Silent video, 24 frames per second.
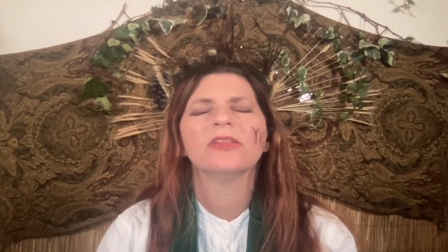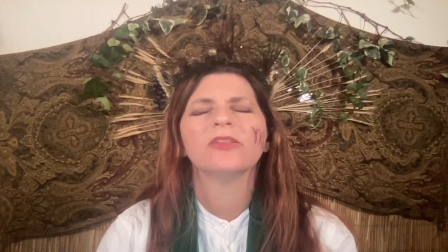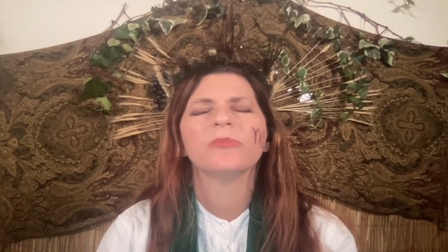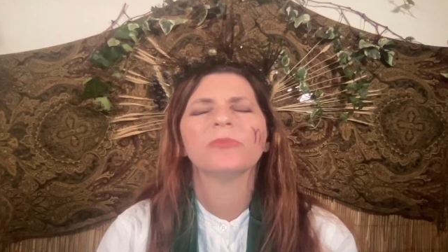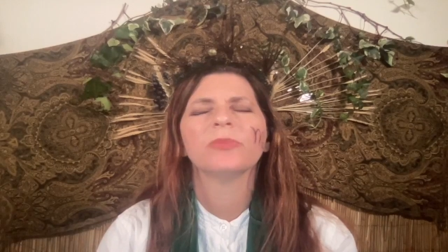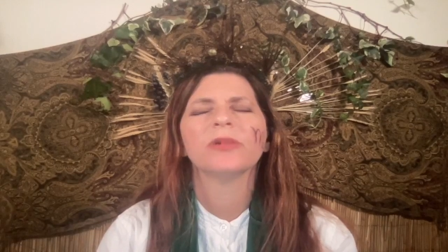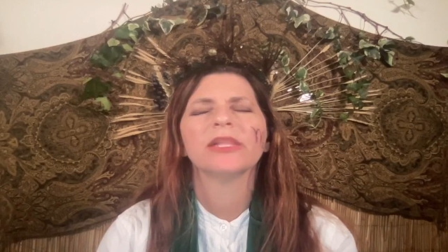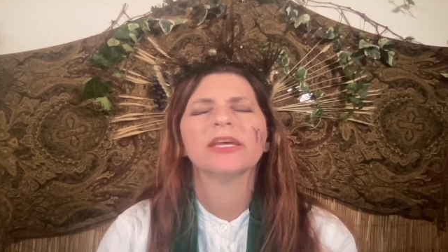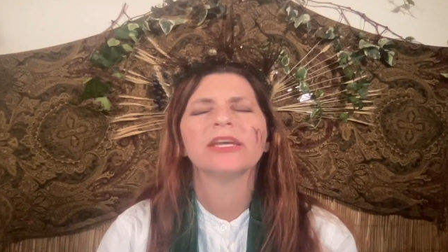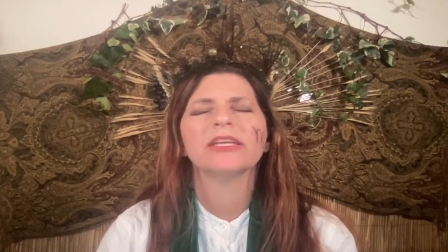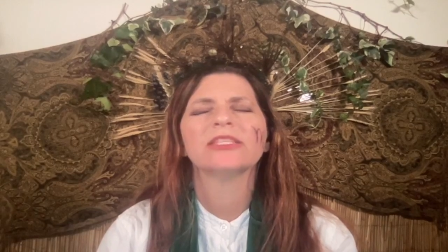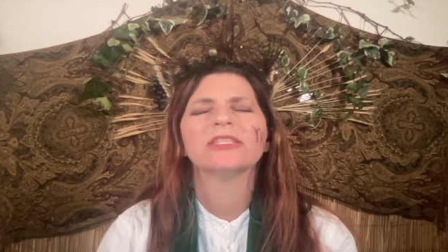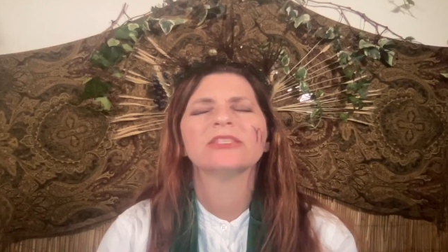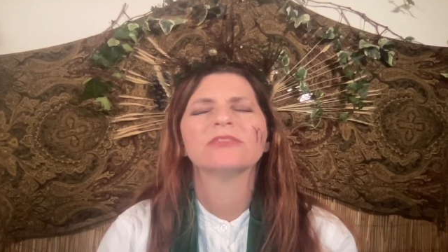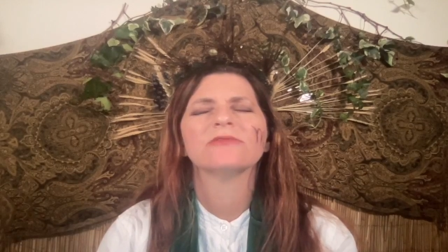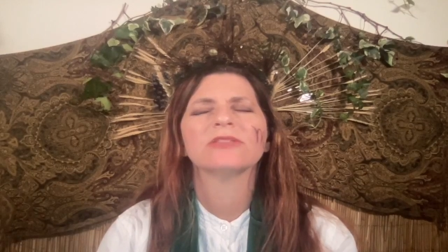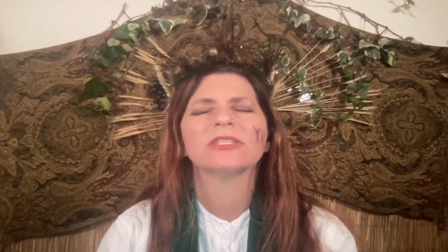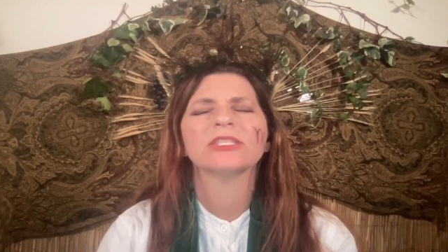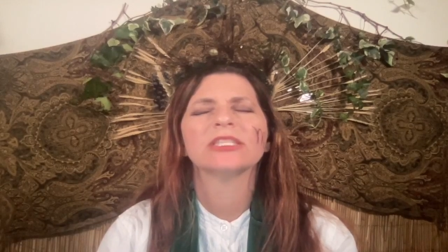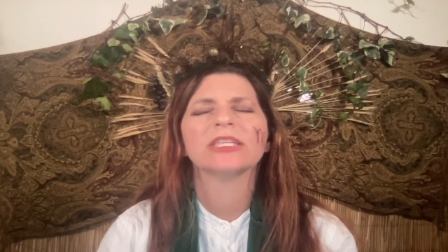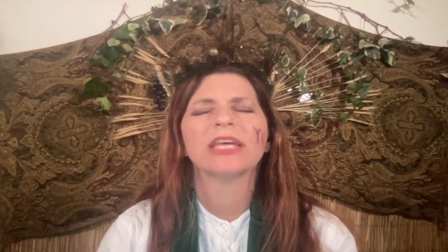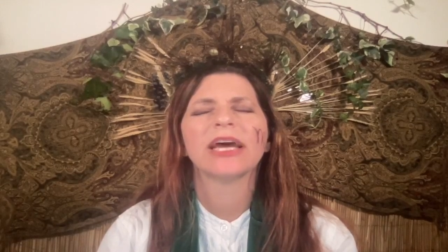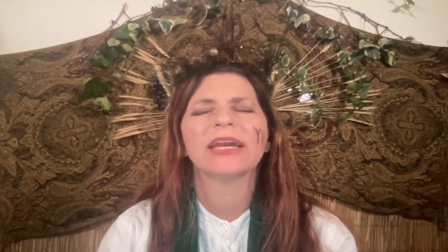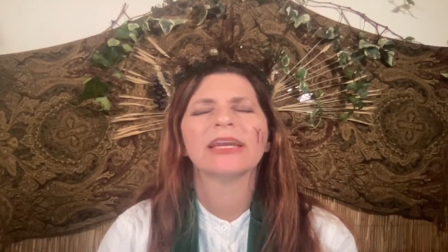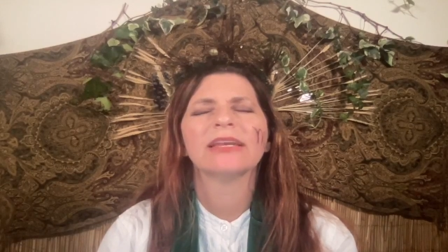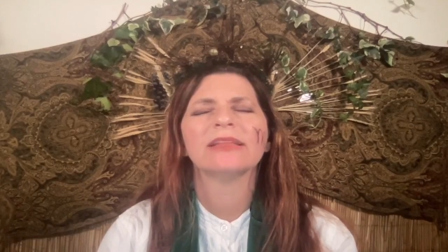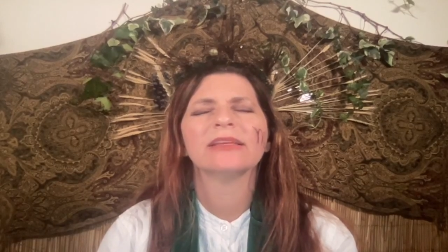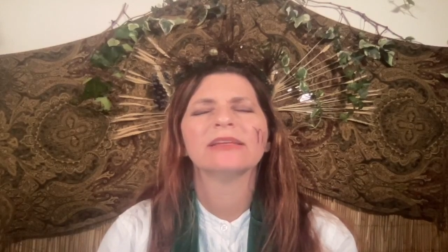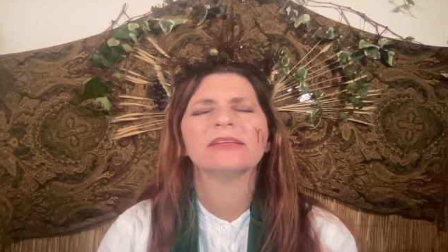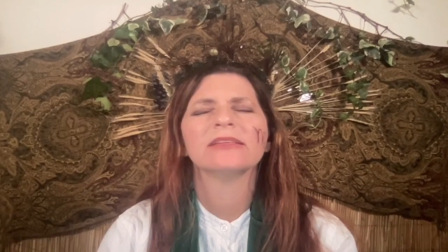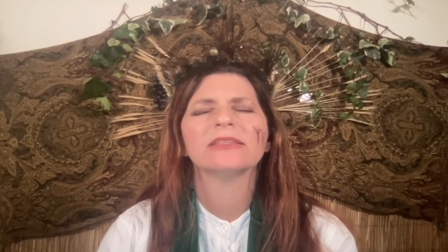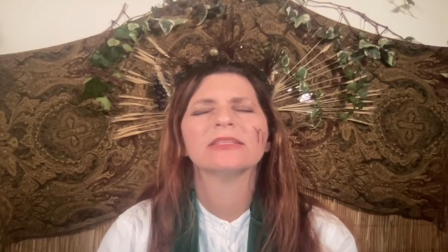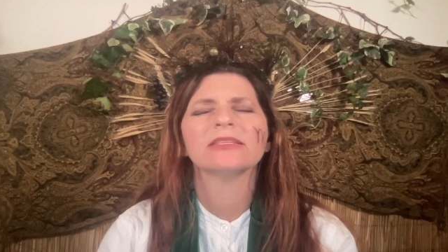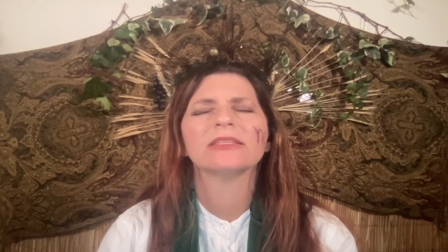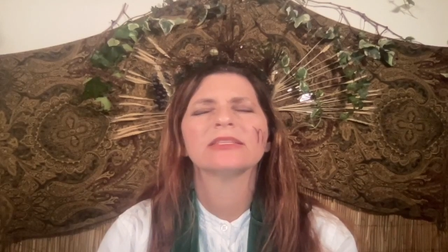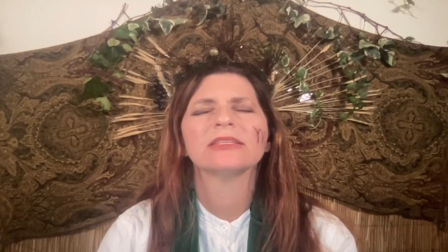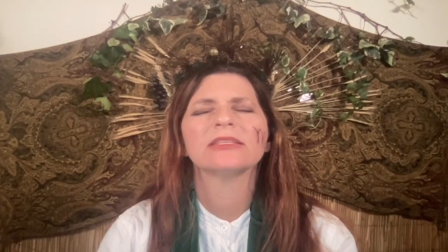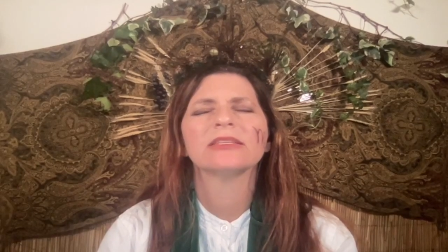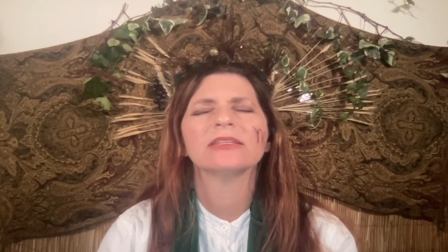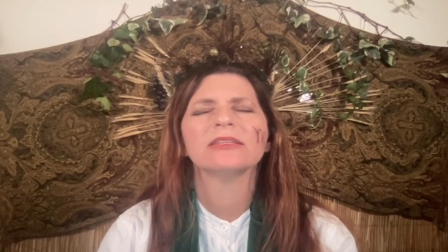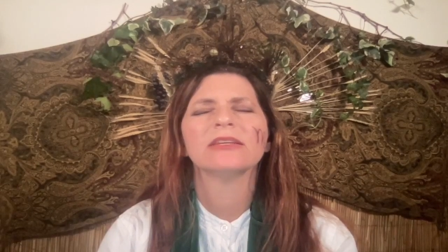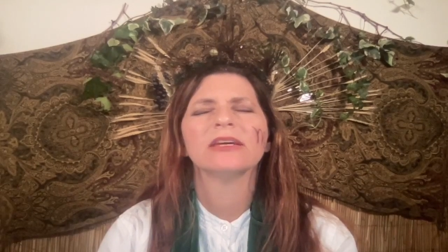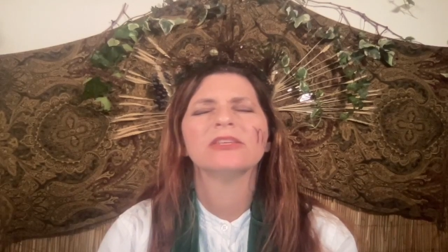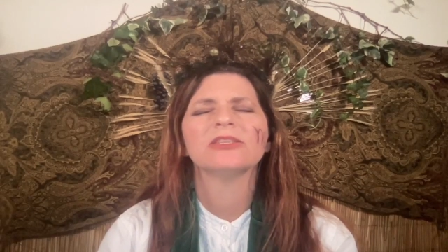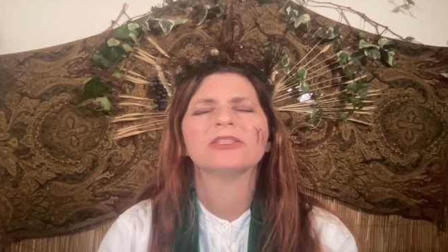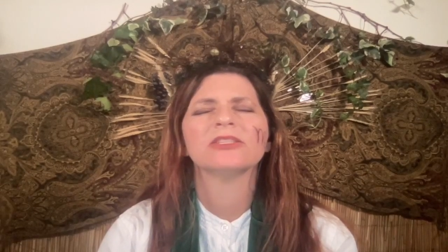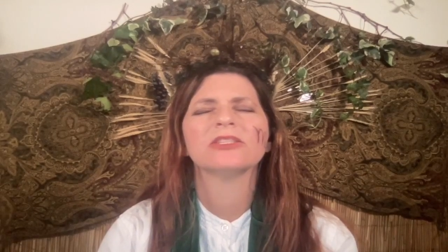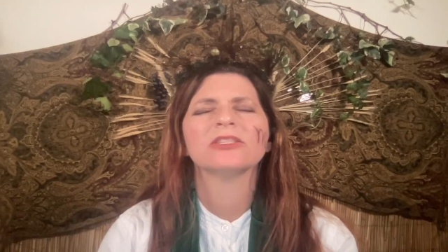place of silence
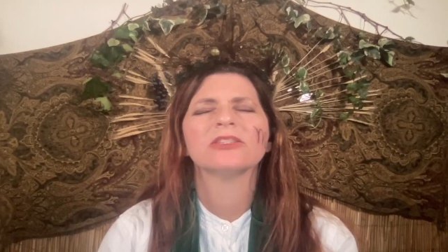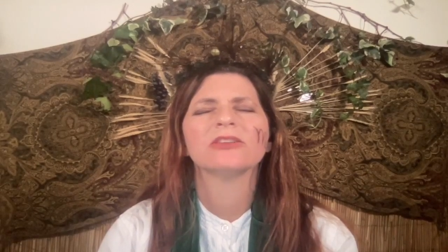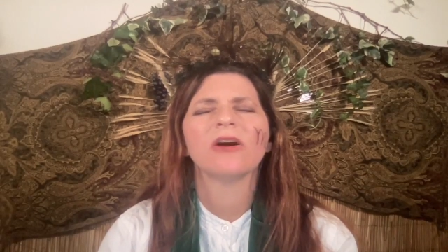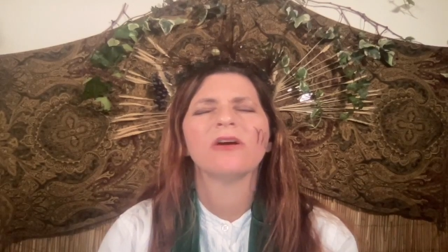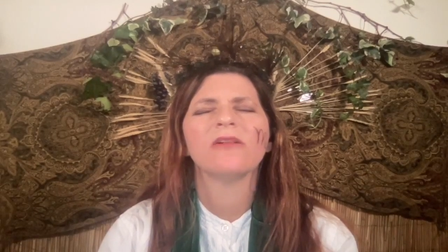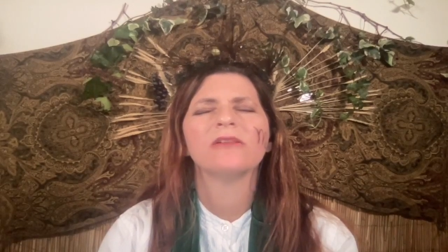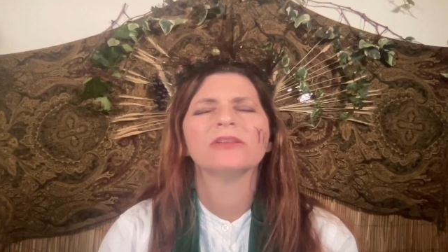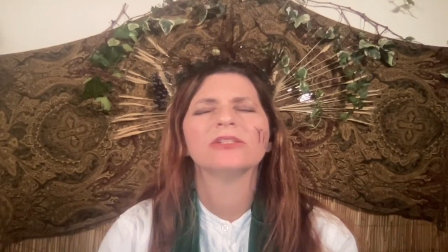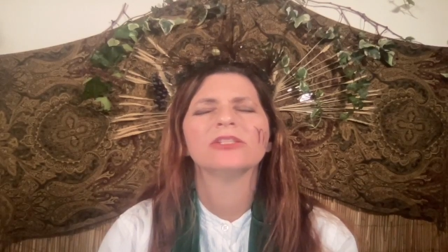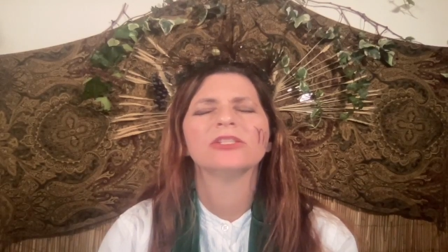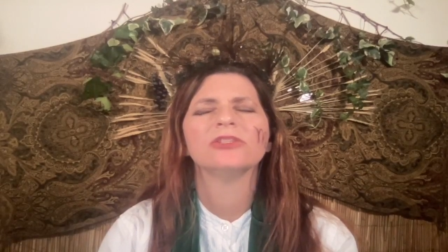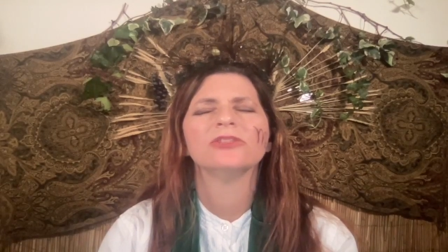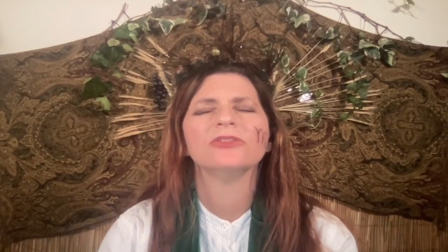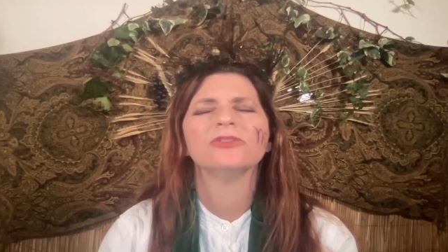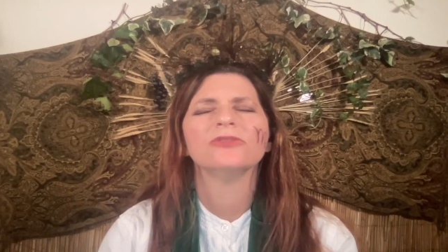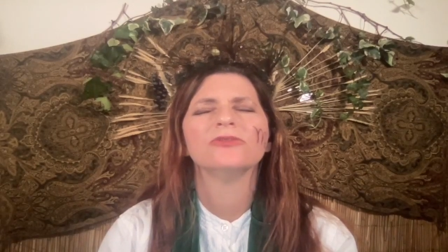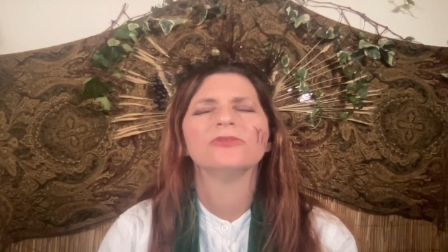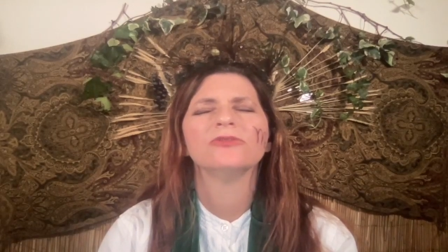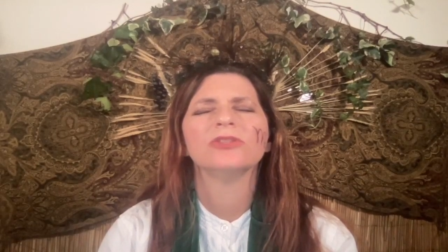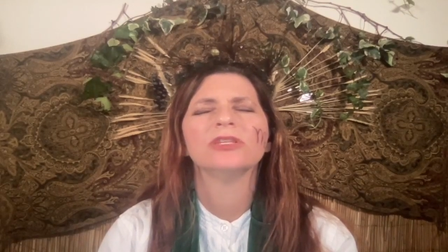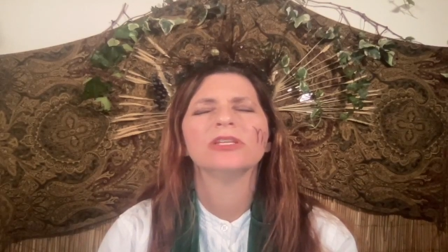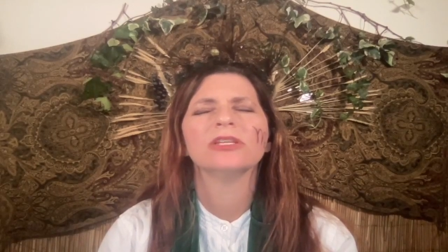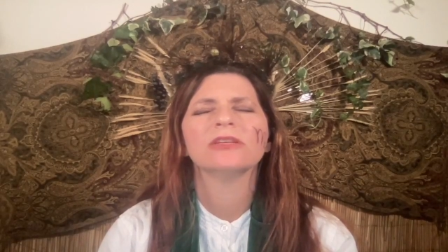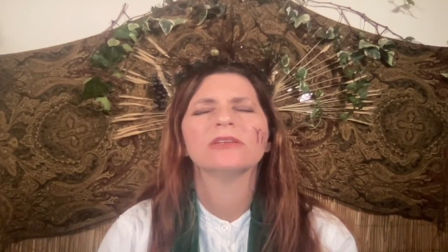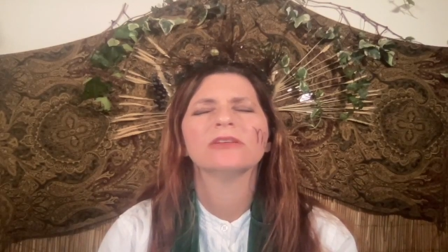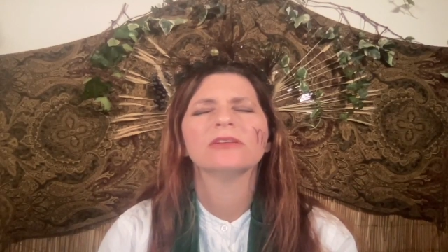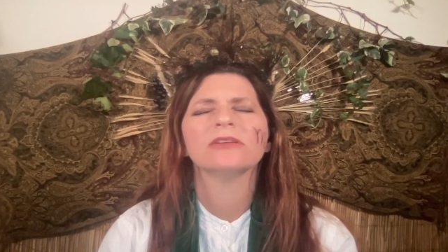and solitude,